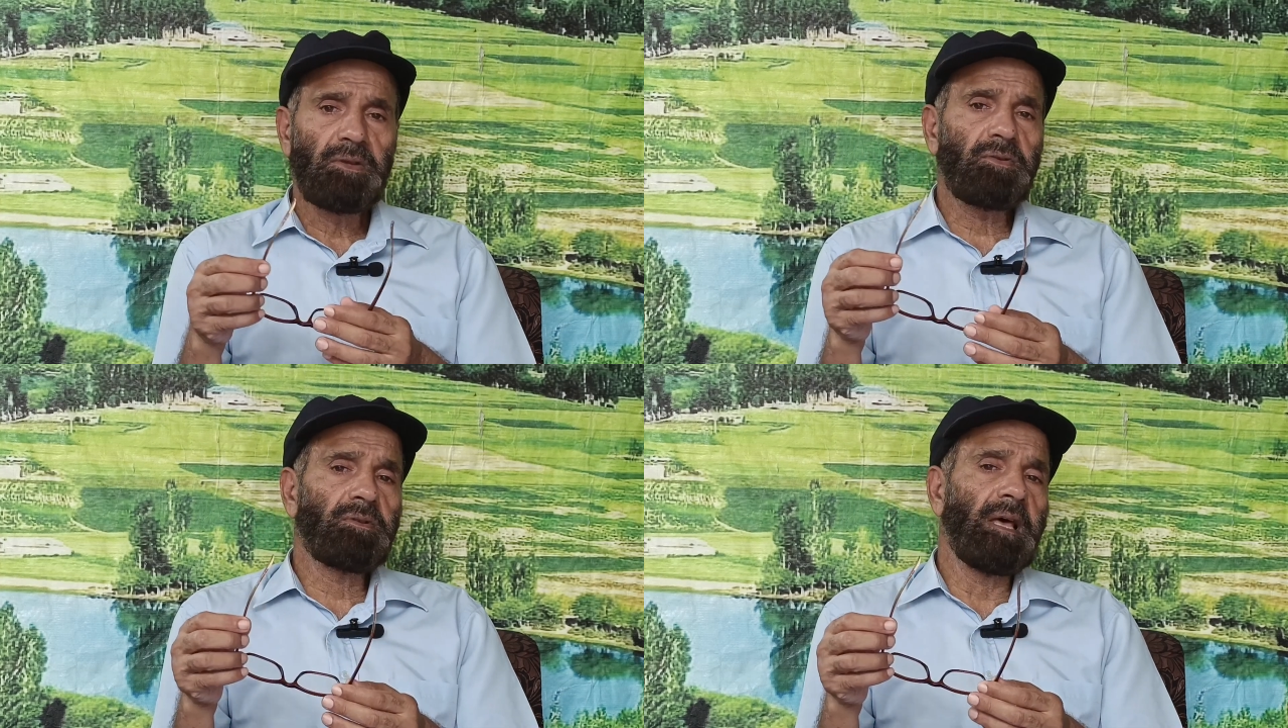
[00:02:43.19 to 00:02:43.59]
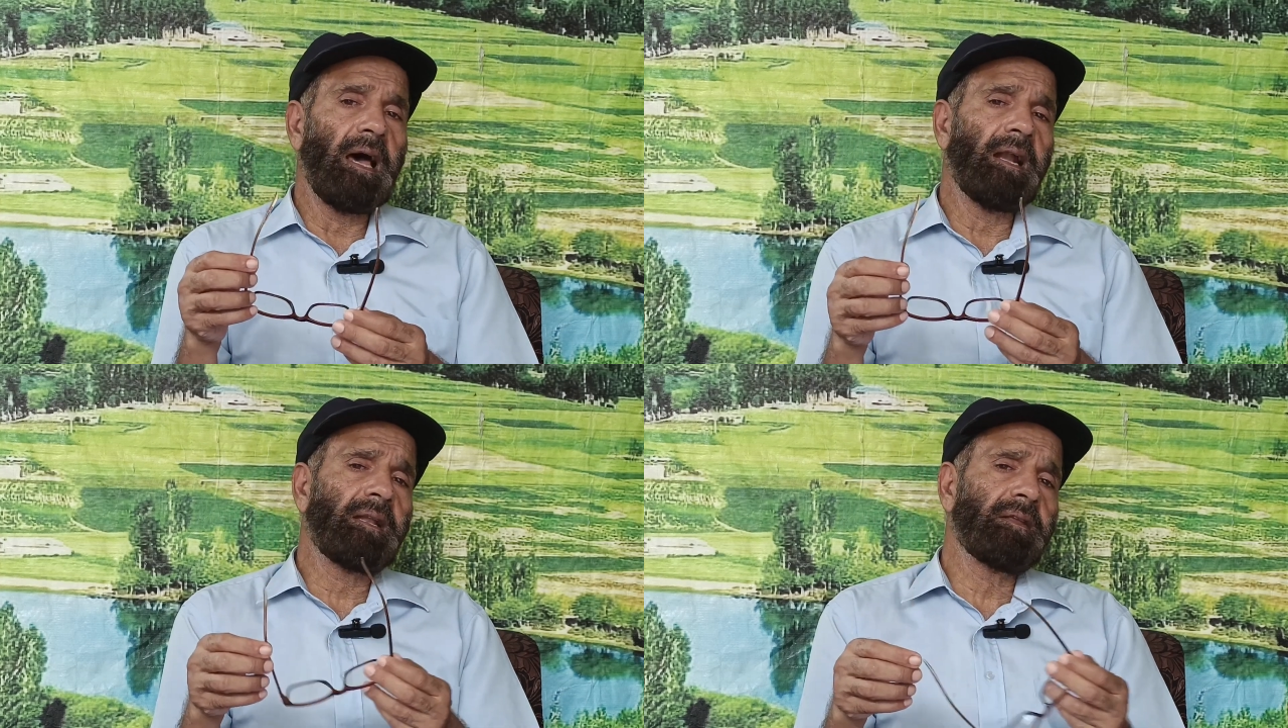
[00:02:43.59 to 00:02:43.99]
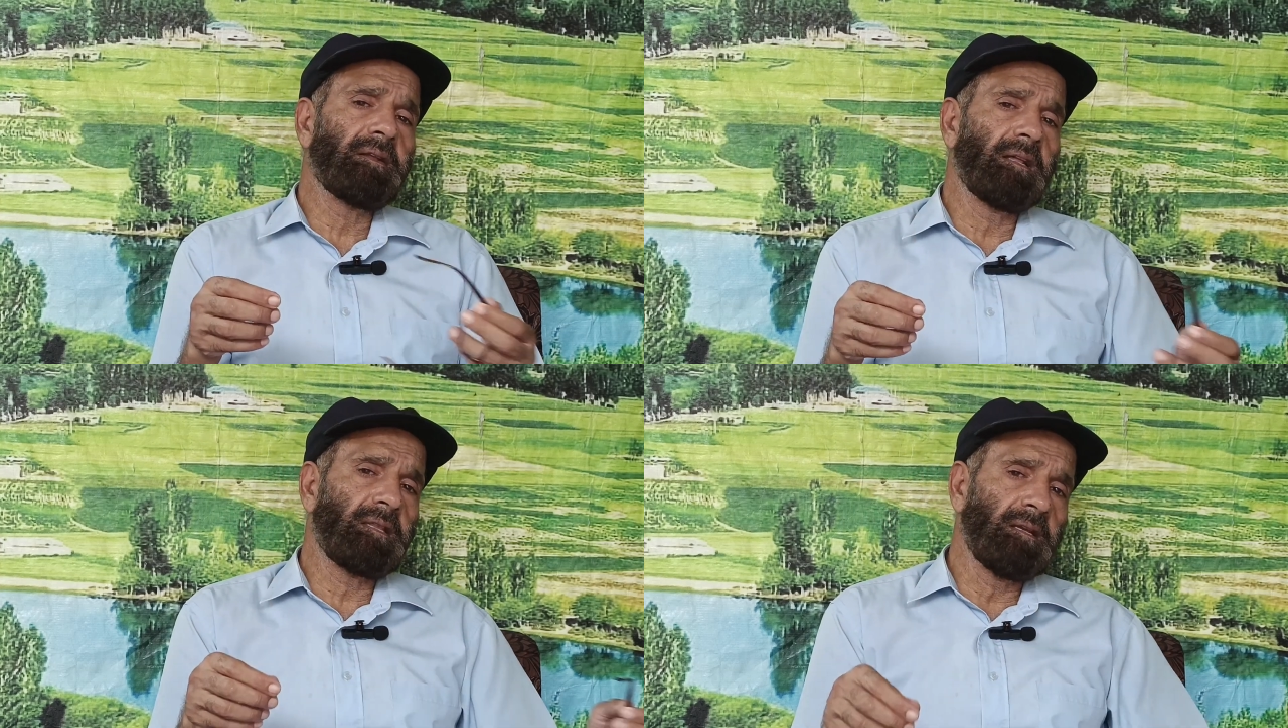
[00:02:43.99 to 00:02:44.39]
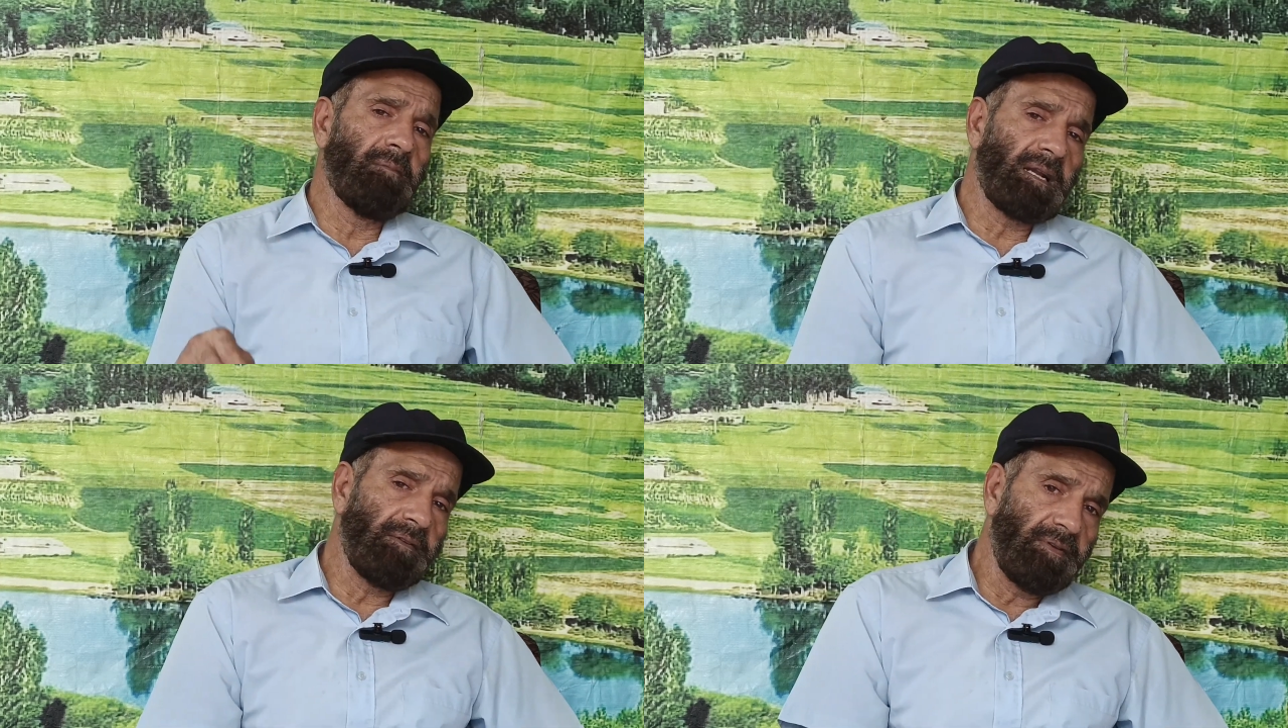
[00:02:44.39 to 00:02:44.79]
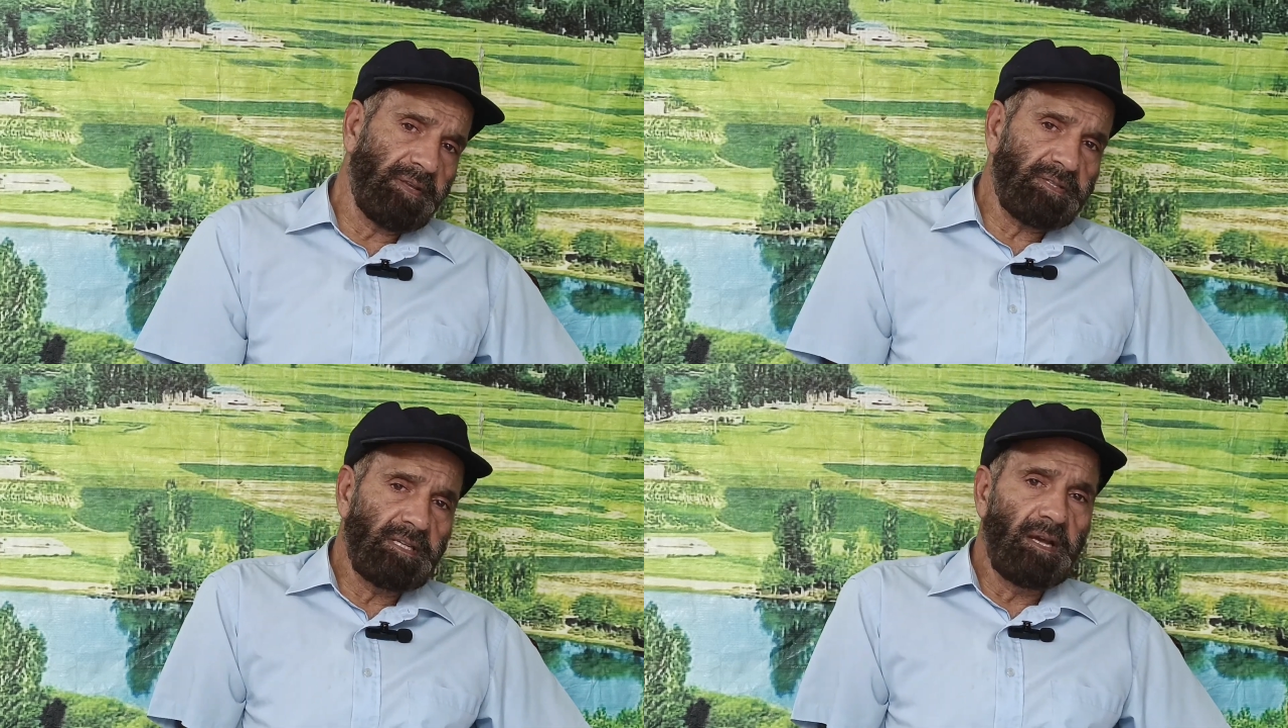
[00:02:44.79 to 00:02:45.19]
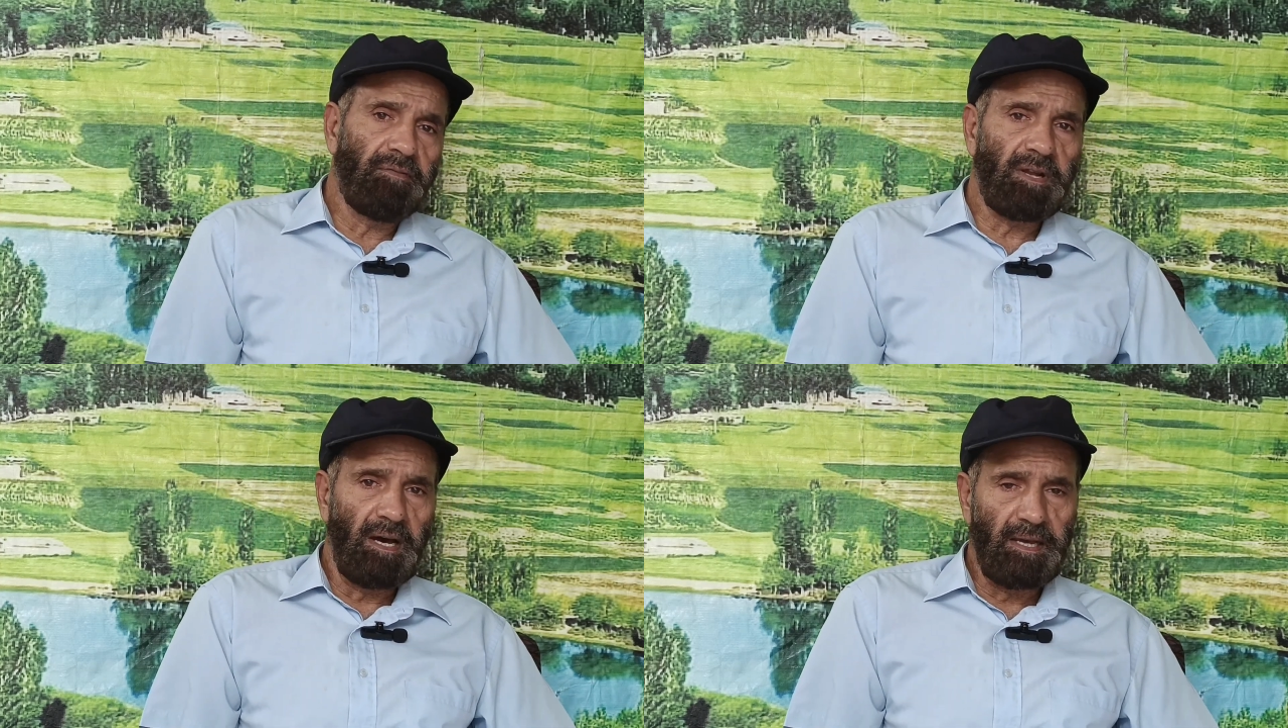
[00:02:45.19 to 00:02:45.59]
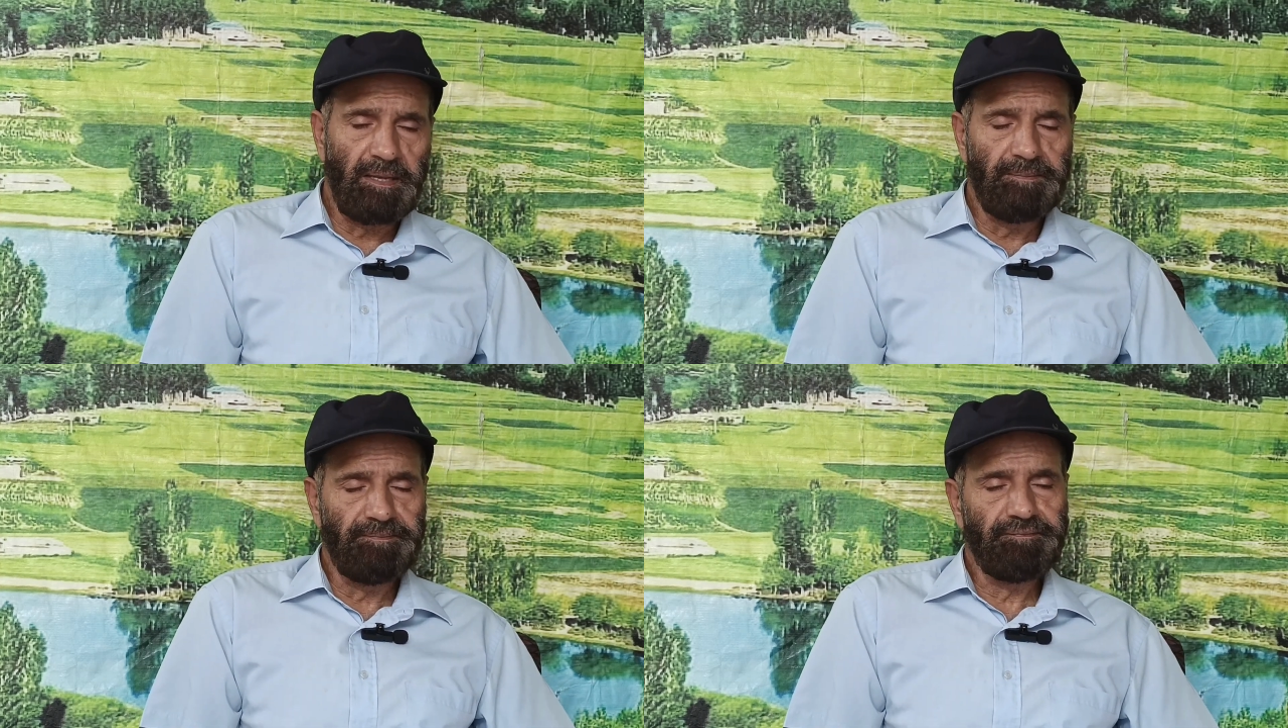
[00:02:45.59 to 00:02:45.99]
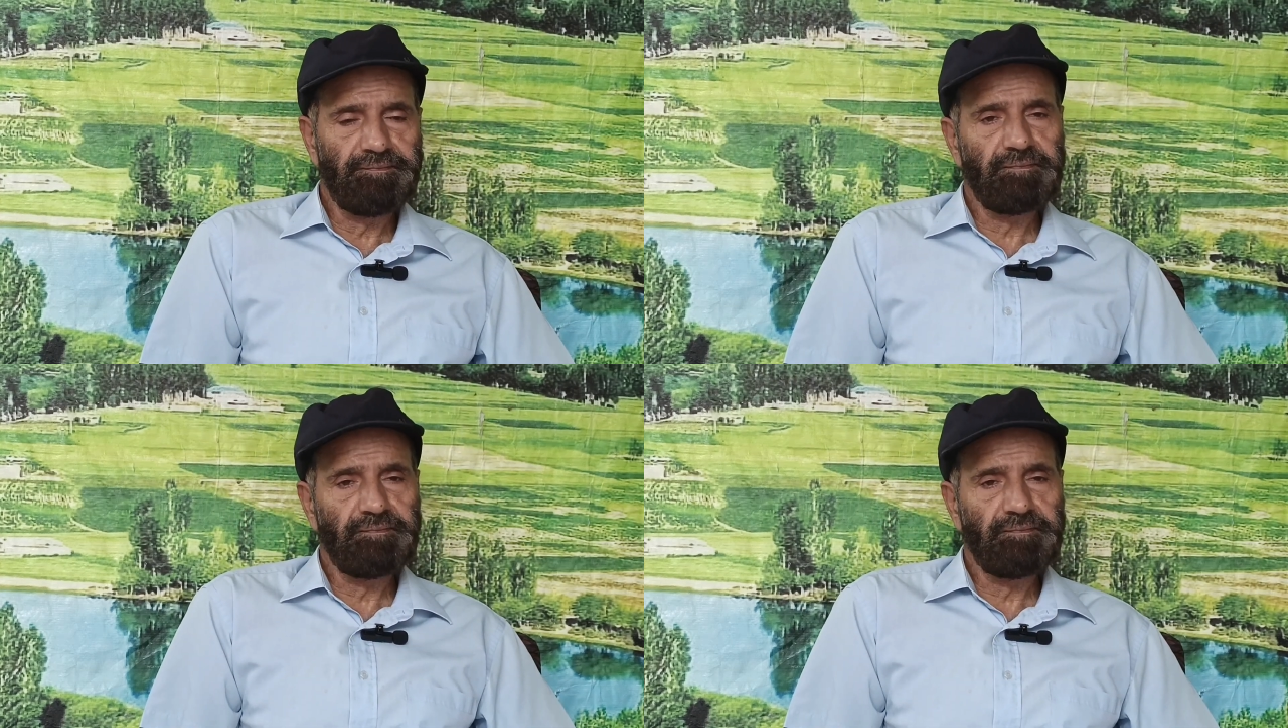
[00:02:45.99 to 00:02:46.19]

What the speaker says: So that is nothing but a wastage of time.